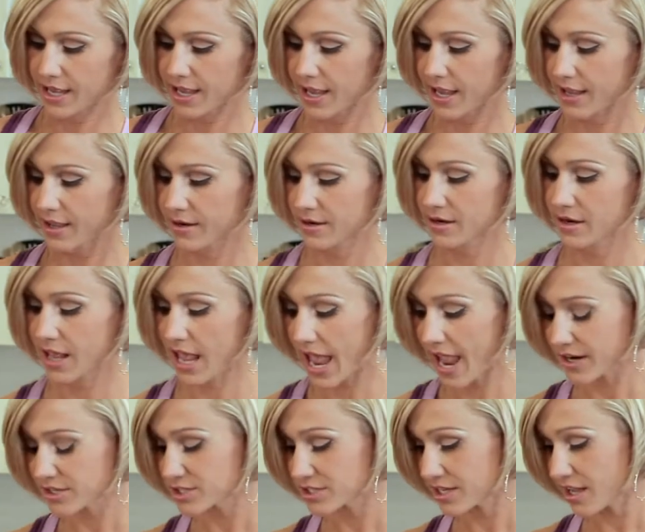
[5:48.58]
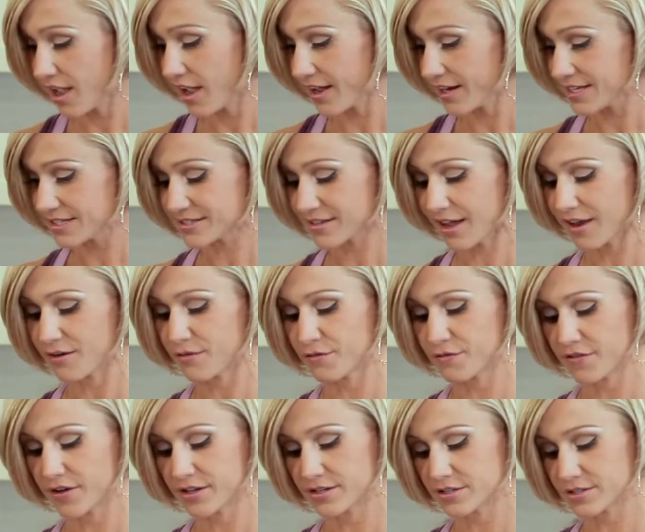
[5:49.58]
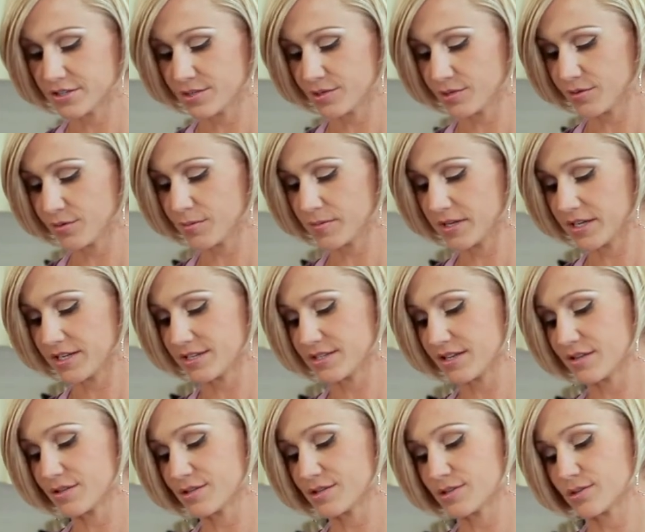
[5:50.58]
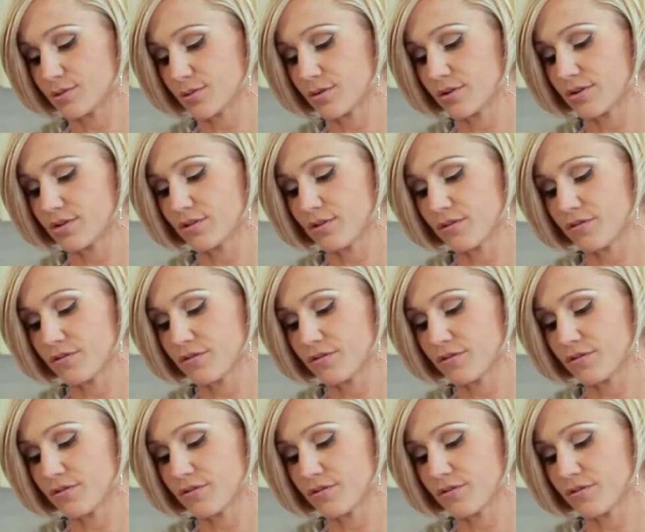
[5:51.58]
And actually, honey's kind of fun too, because at the store you'll